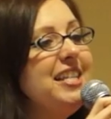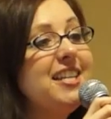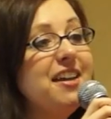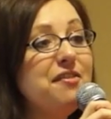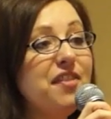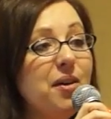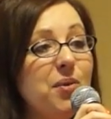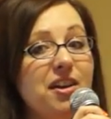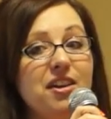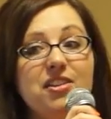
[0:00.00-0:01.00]
to identify
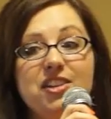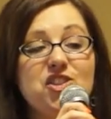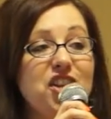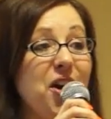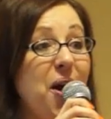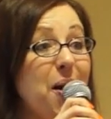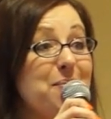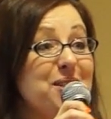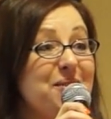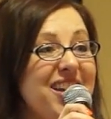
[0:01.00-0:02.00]
with and share
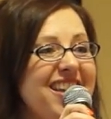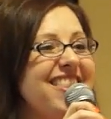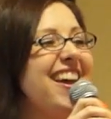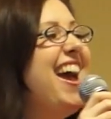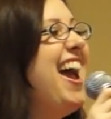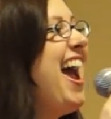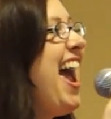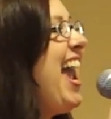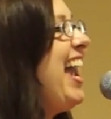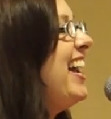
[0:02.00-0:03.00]
hobbies with
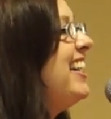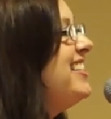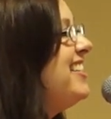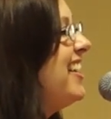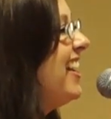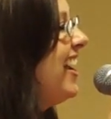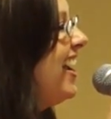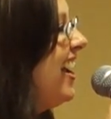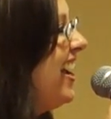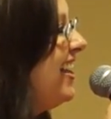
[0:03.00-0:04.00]
and
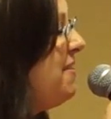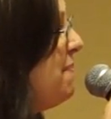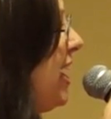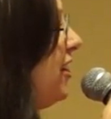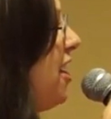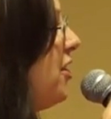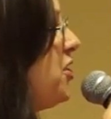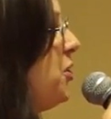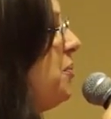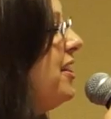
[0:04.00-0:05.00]
make
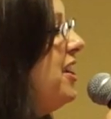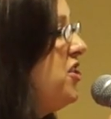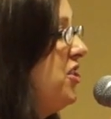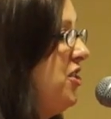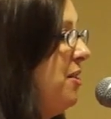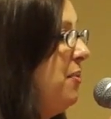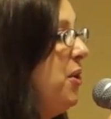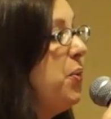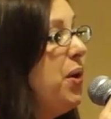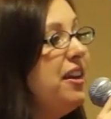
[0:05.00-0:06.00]
long-term relationship?
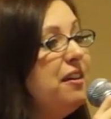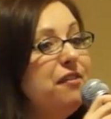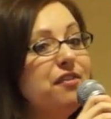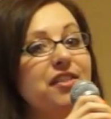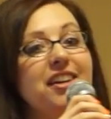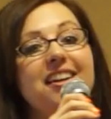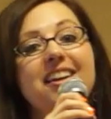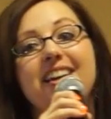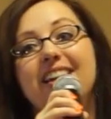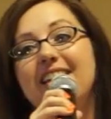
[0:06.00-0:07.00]
What if,
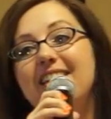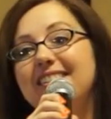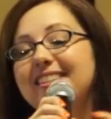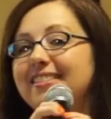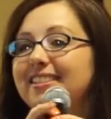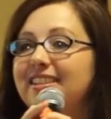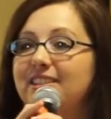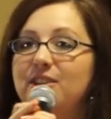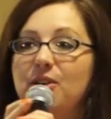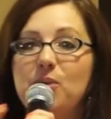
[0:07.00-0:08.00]

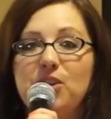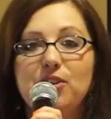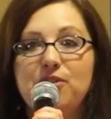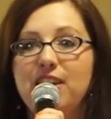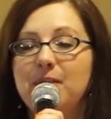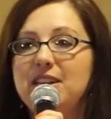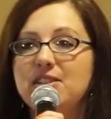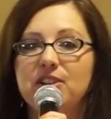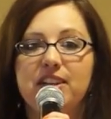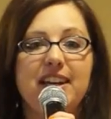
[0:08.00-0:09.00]
you know, your
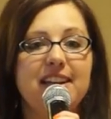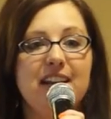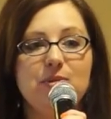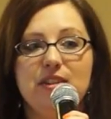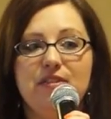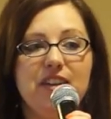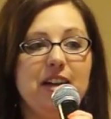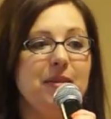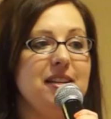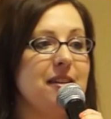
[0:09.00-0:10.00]
families are going to connect with a
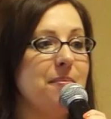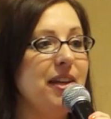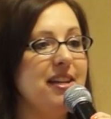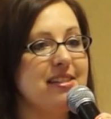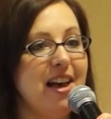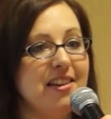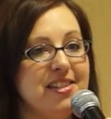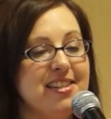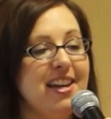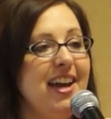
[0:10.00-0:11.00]
family someplace
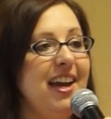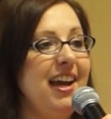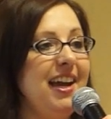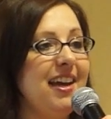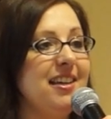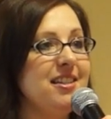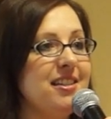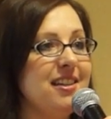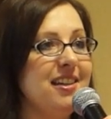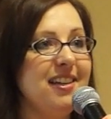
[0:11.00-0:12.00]
else
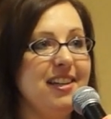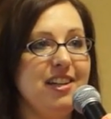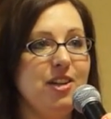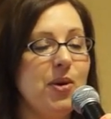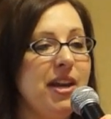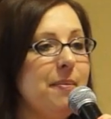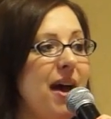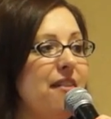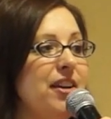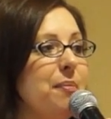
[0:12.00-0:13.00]
and you end up
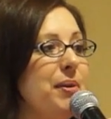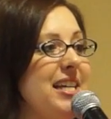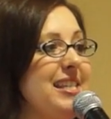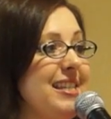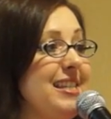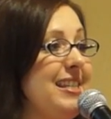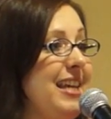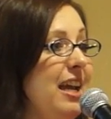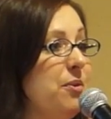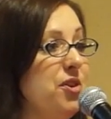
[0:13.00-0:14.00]
having a place to
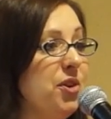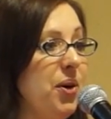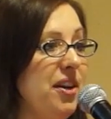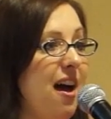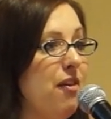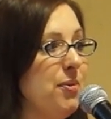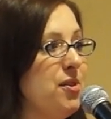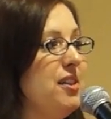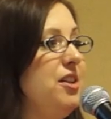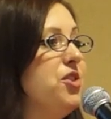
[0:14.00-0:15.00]
stay when you're going to have a
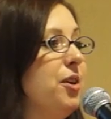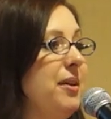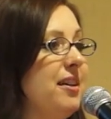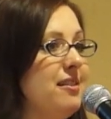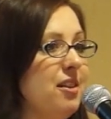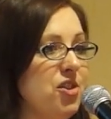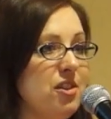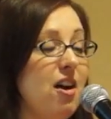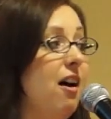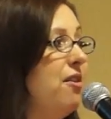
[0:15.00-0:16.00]
procedure because they're
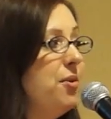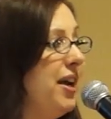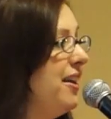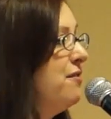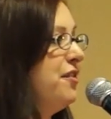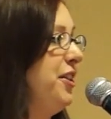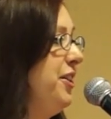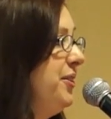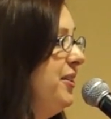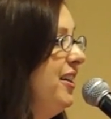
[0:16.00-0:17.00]
just all the way in for
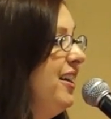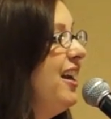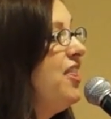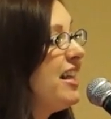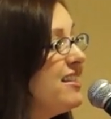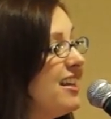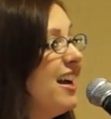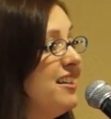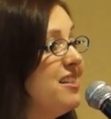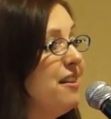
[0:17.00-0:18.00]
you? That's the
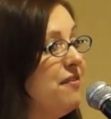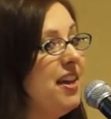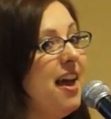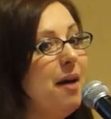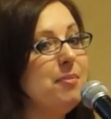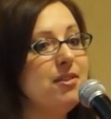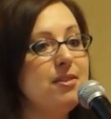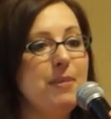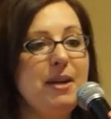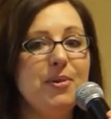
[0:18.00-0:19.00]
kind of stuff that
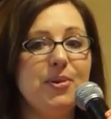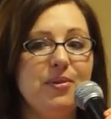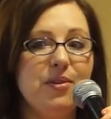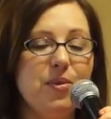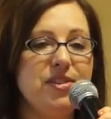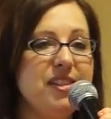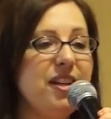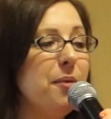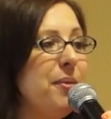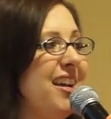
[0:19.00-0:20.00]
happens. People with
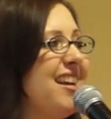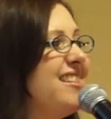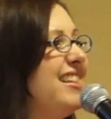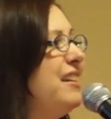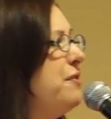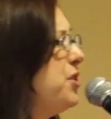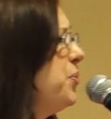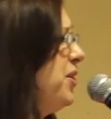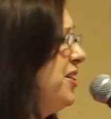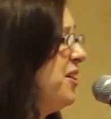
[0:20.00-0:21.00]
CRPS give
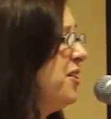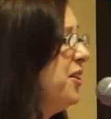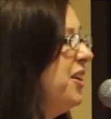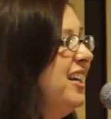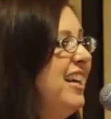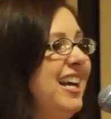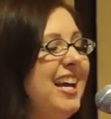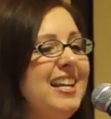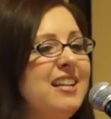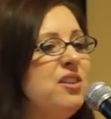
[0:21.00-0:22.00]
to one another
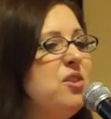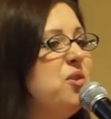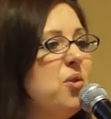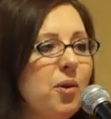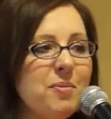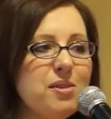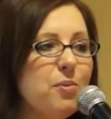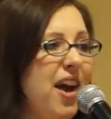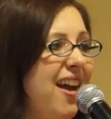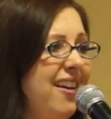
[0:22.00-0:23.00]
in an
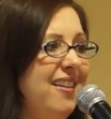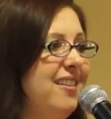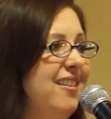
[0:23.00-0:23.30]
enormous way